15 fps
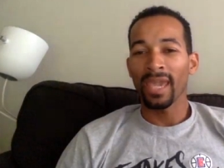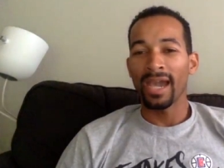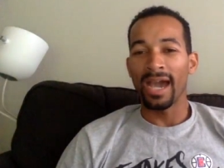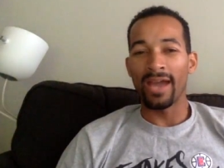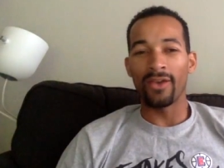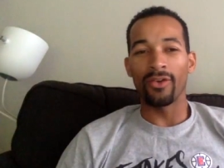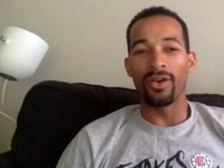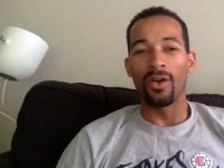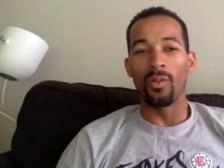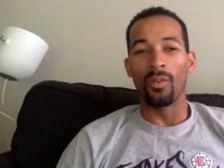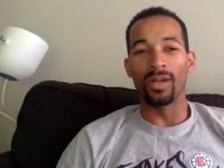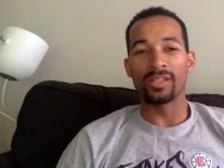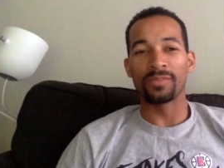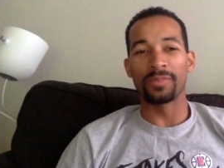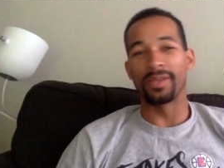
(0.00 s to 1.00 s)
I don't know
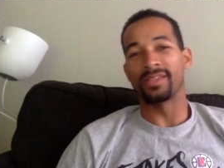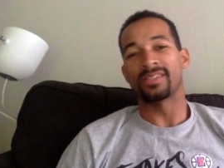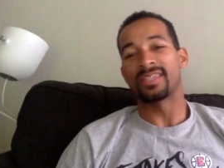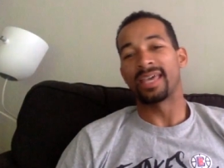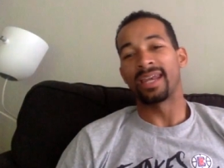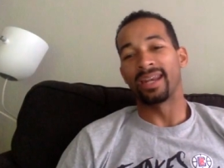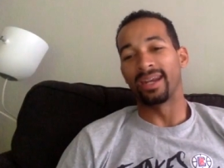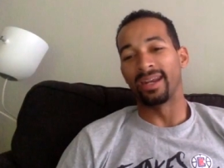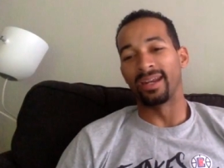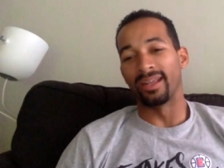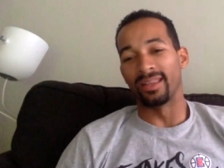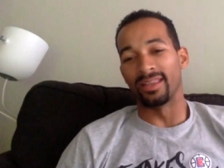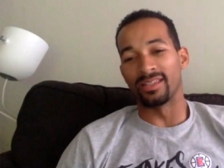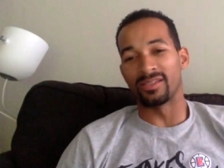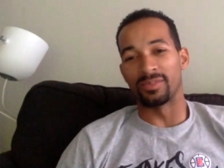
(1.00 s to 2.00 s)
what's being said in any
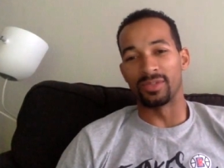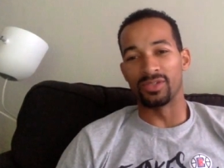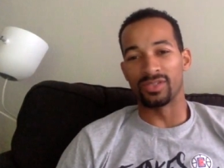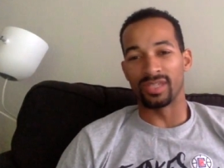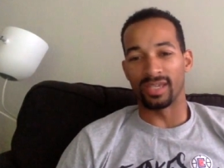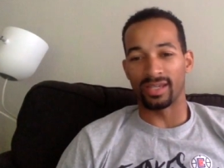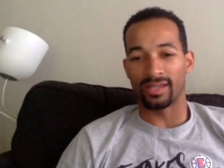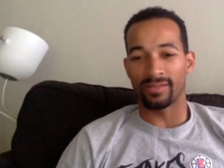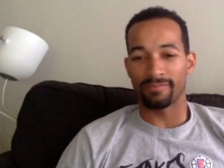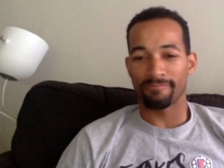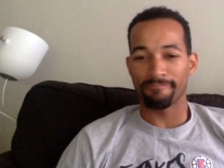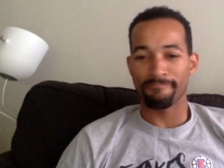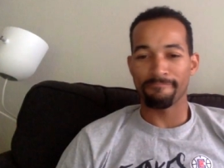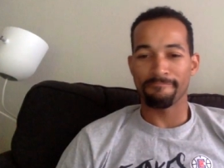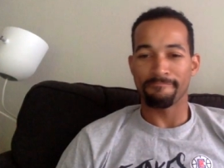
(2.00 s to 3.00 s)
of this music,
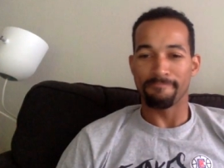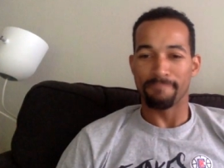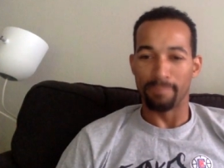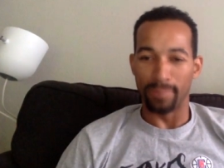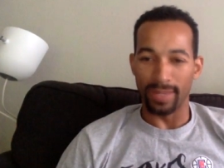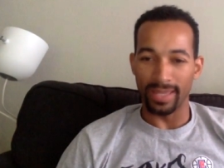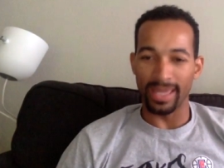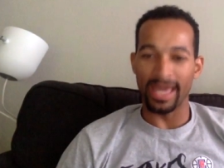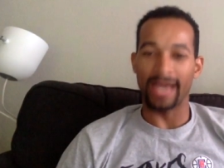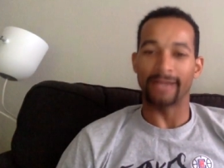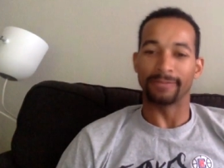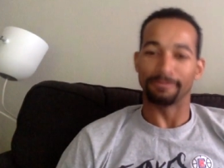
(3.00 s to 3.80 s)
but yeah.